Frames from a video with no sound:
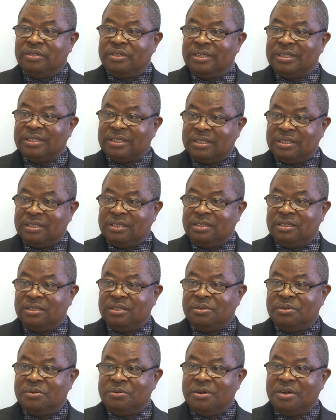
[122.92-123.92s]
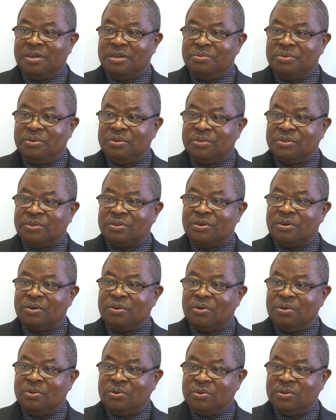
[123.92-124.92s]
yesterday we were able to
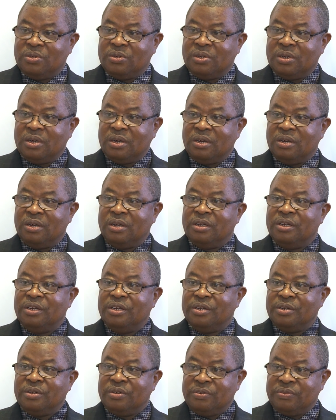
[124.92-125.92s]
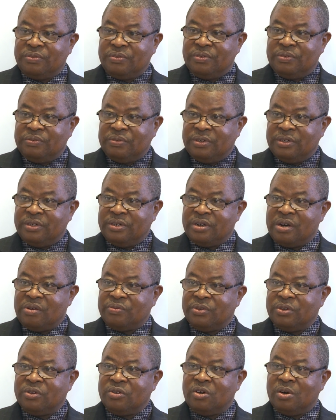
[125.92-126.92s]
conclude early enough for the
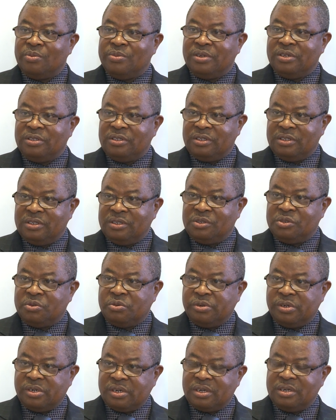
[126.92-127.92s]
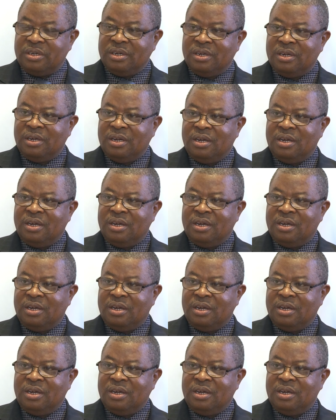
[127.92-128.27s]
drafting community to work.